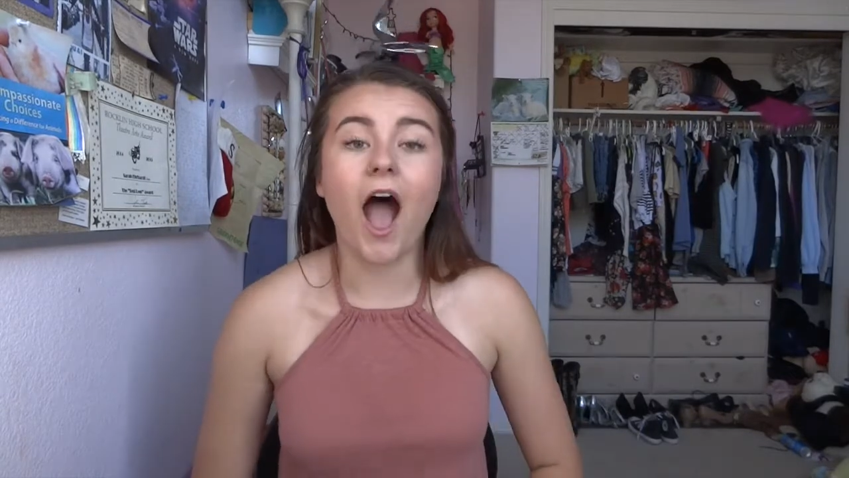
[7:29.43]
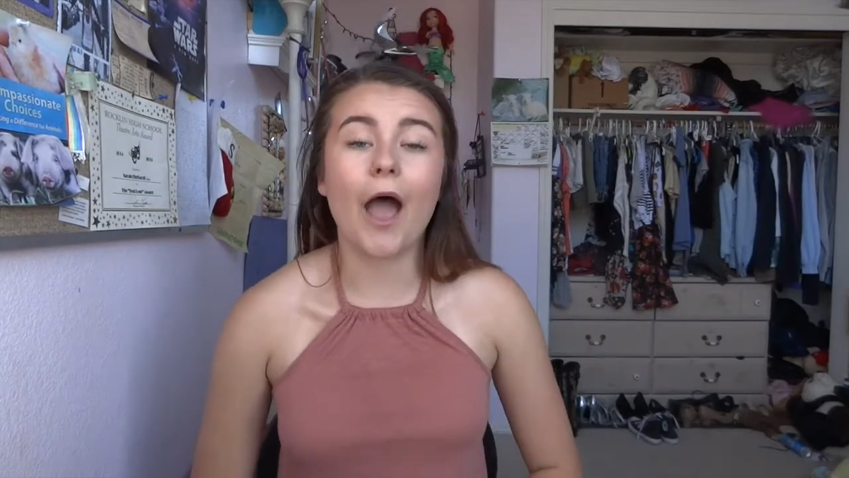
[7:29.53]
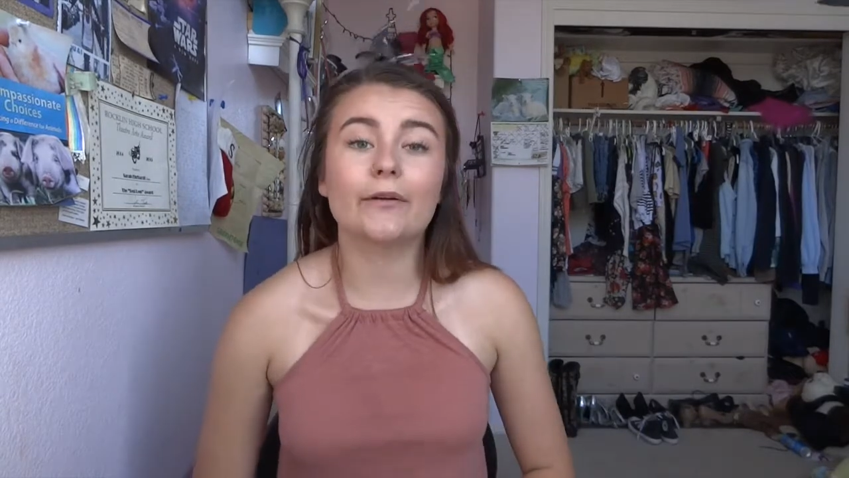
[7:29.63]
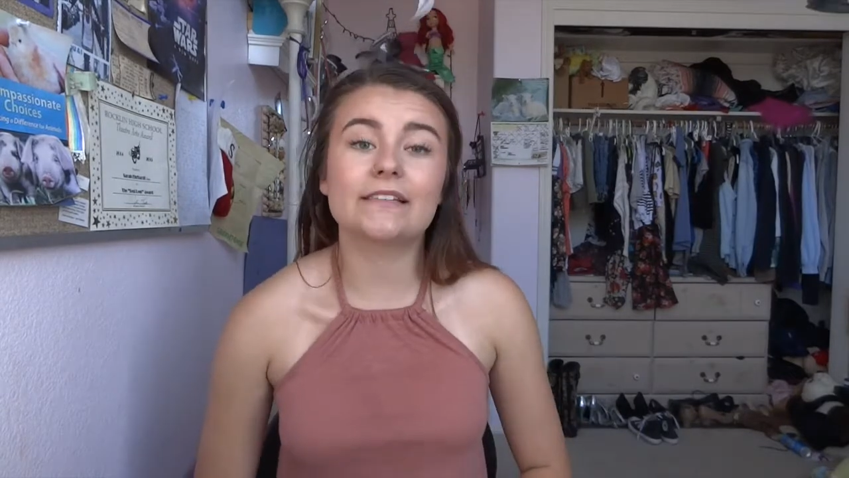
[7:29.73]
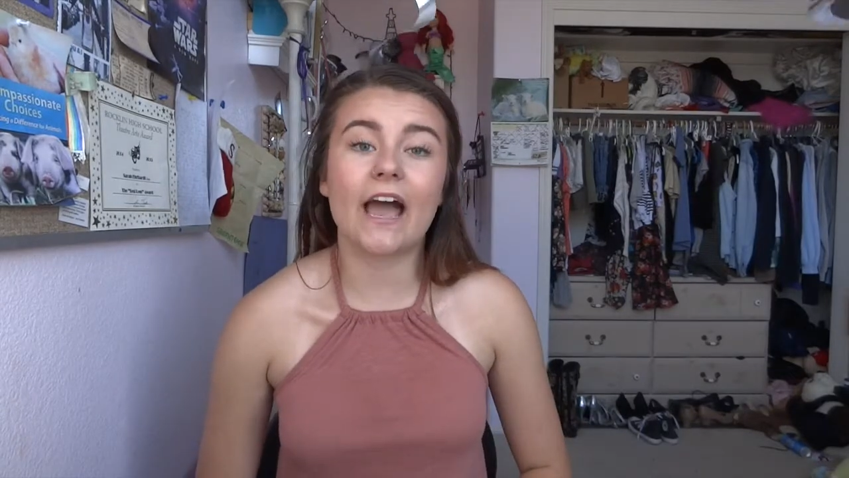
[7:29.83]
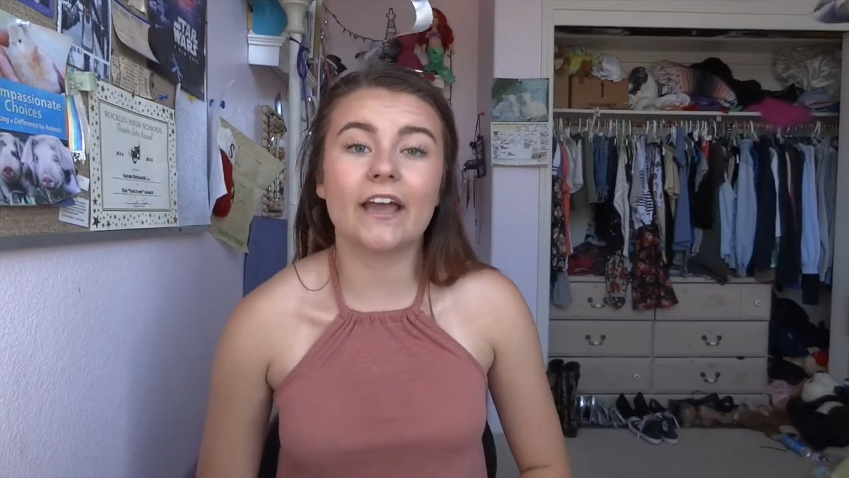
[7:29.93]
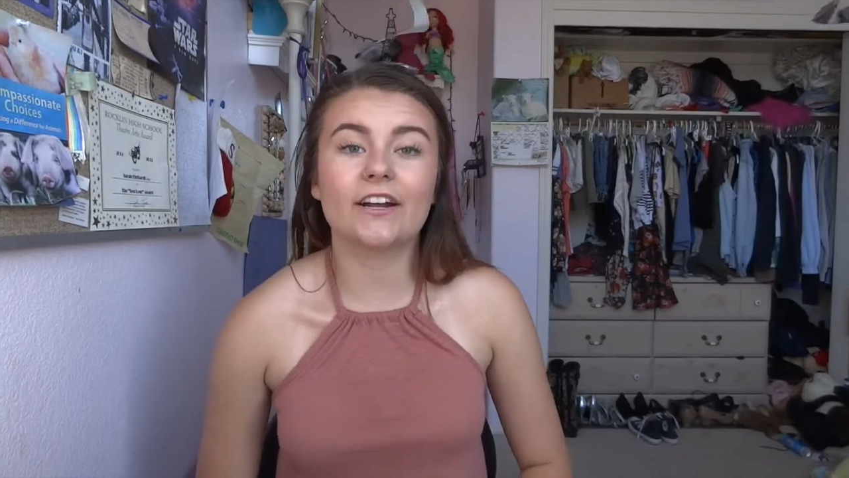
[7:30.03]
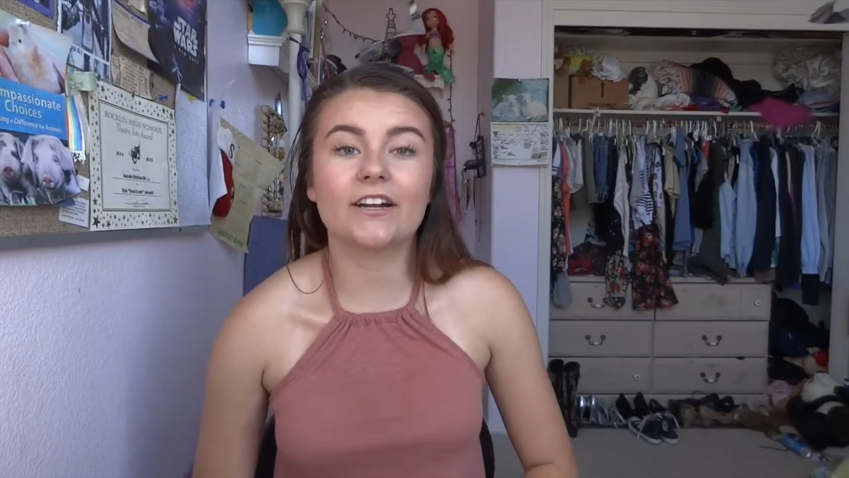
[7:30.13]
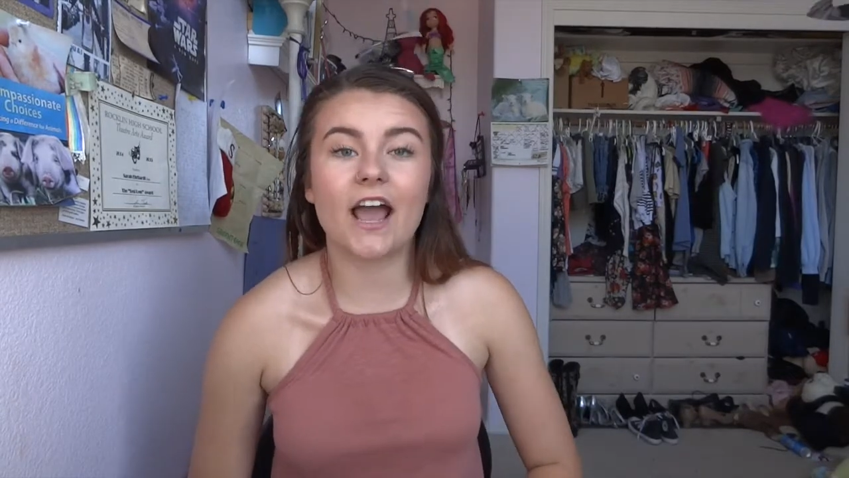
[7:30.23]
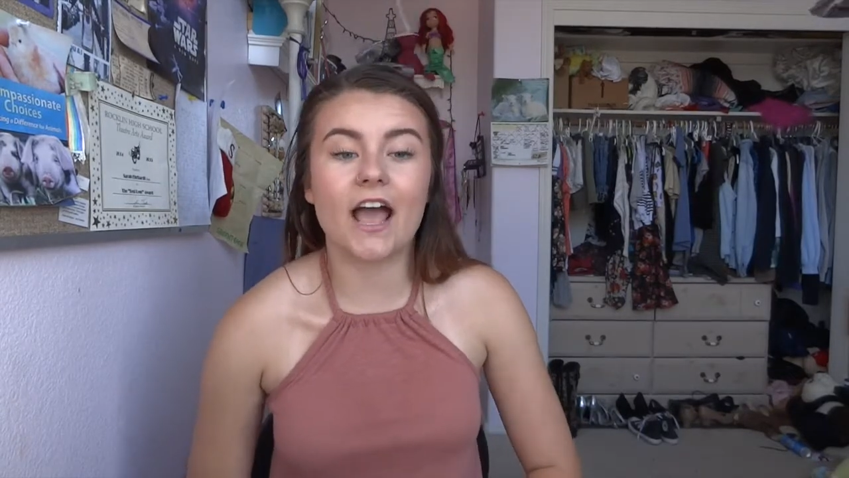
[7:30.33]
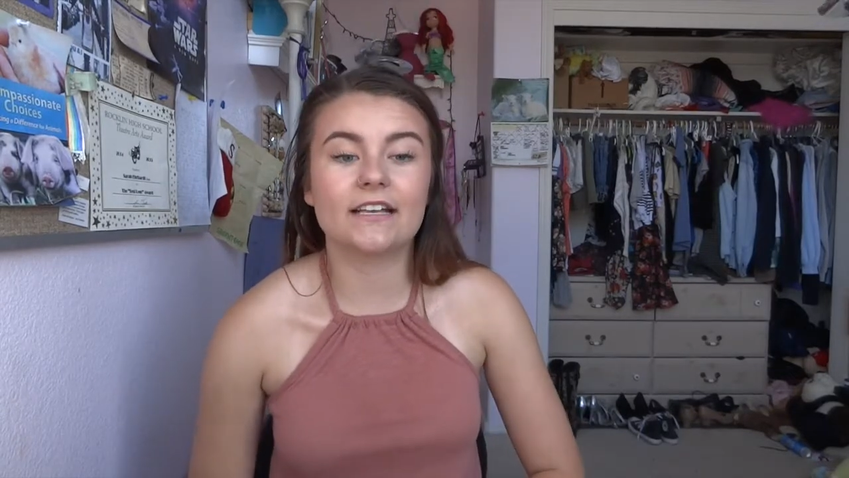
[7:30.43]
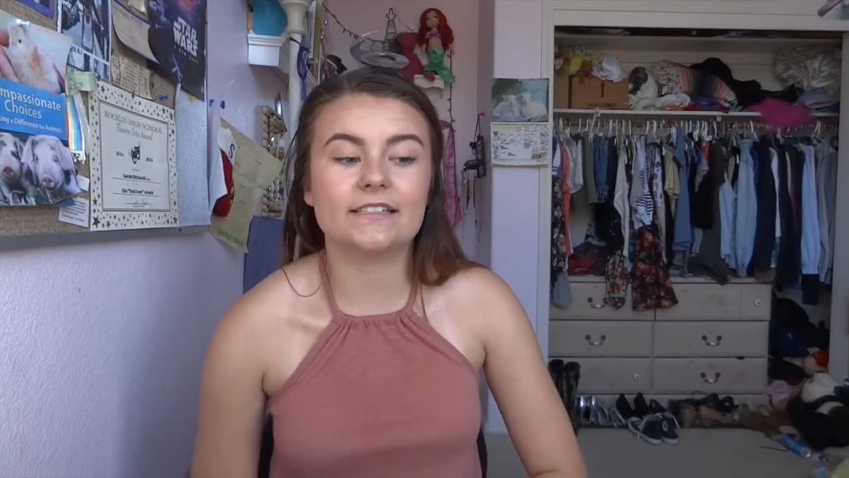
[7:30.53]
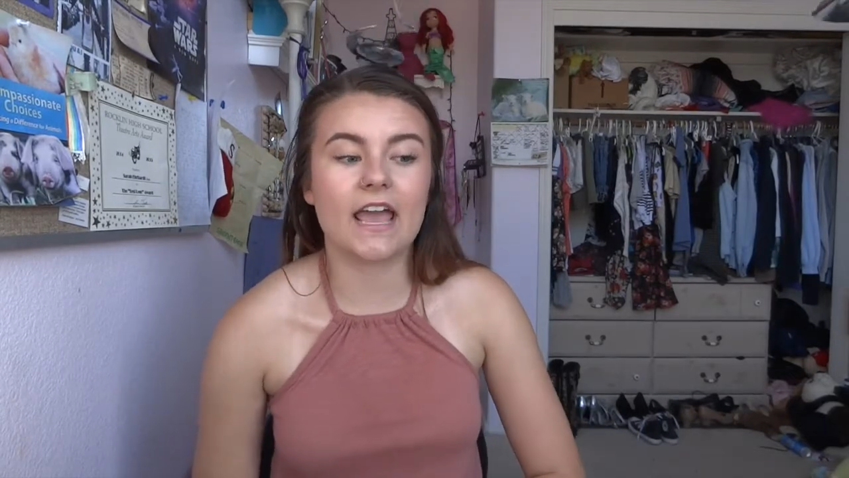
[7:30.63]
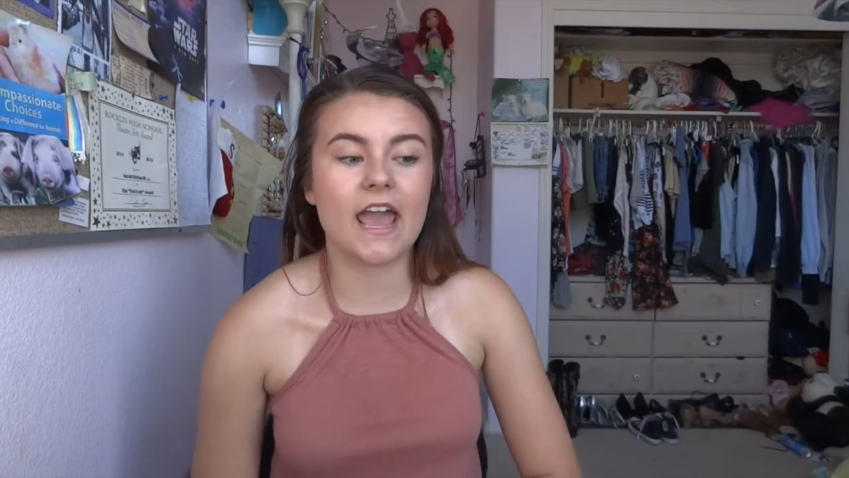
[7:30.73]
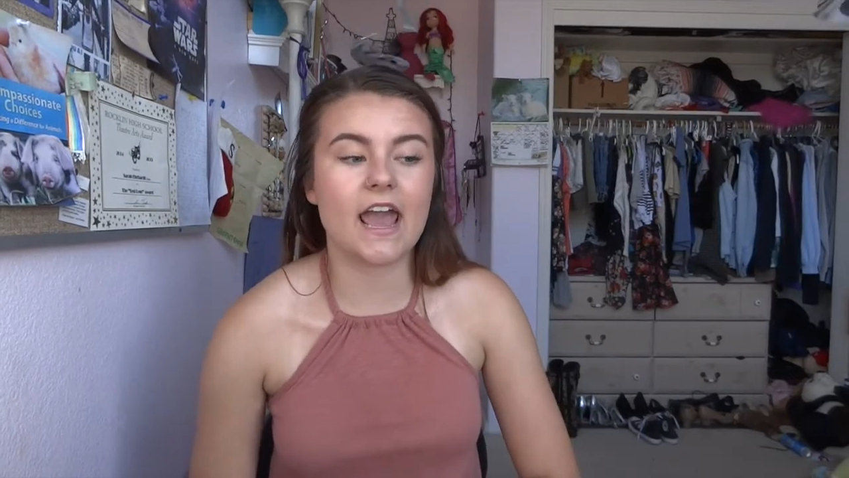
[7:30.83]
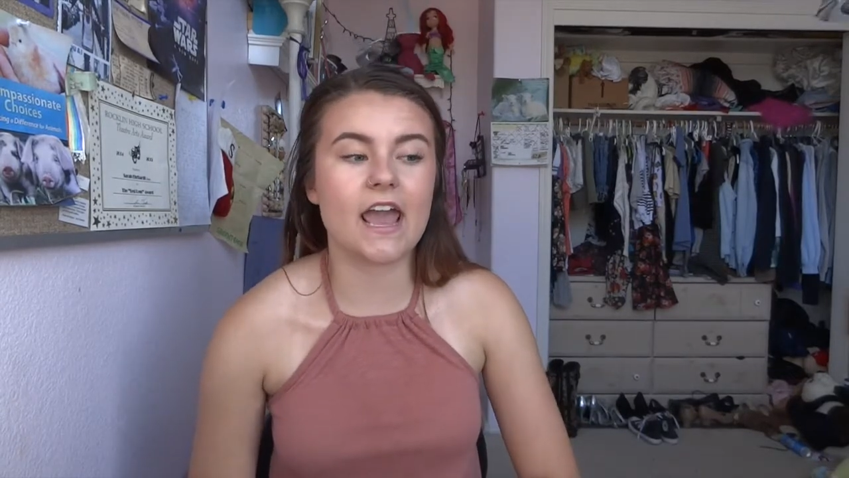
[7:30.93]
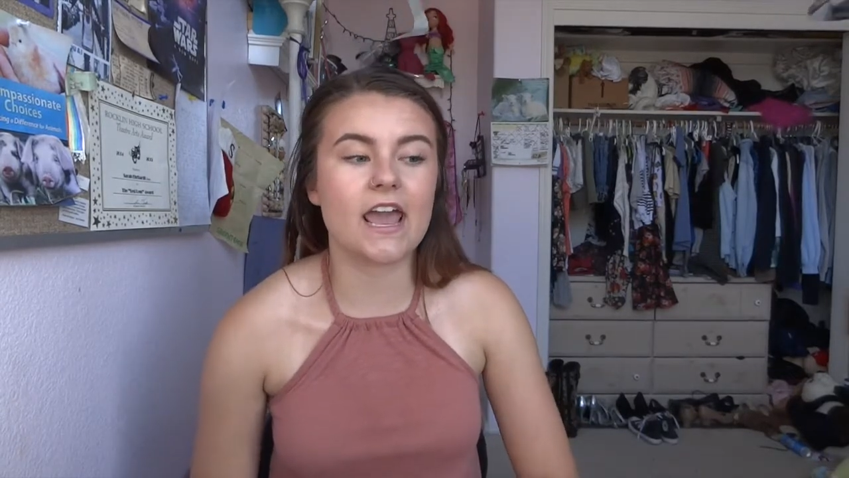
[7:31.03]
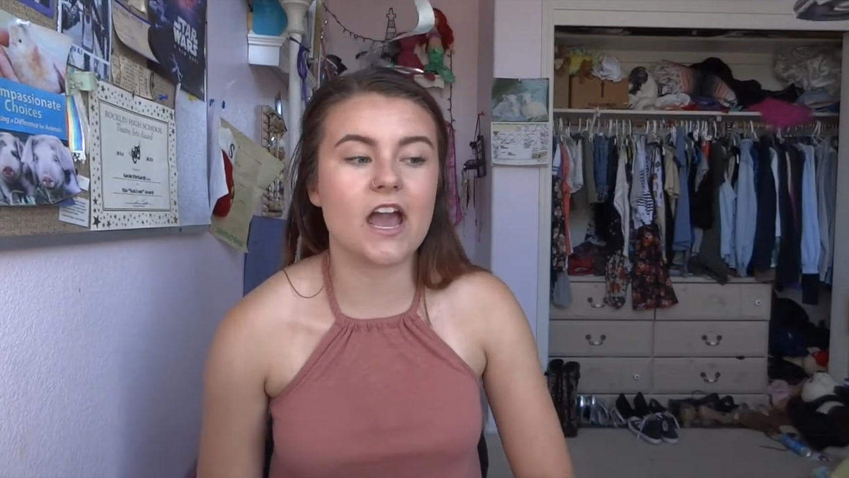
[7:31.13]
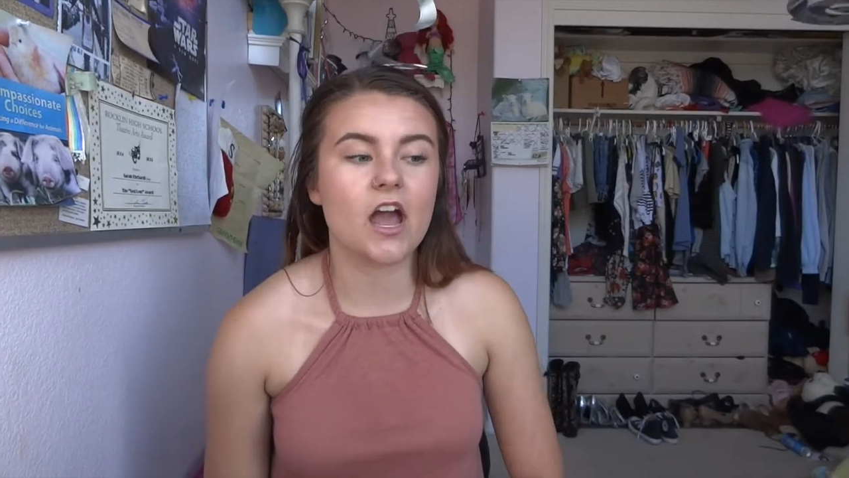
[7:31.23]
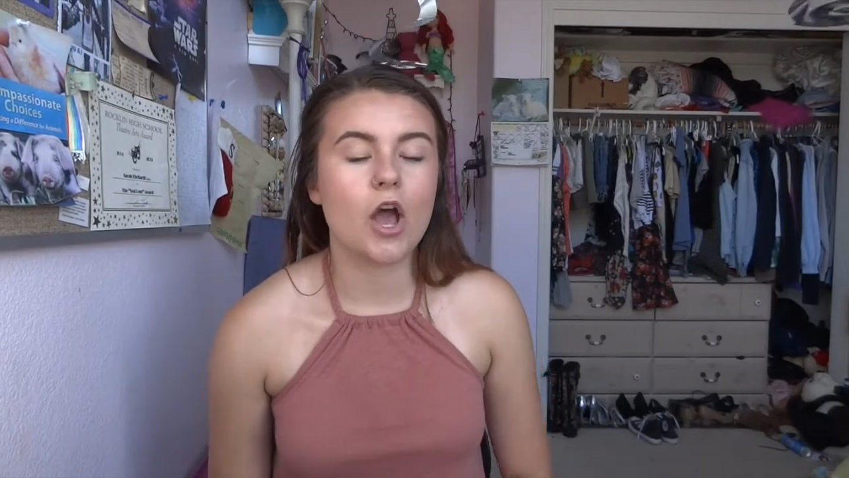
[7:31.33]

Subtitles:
I was hired as a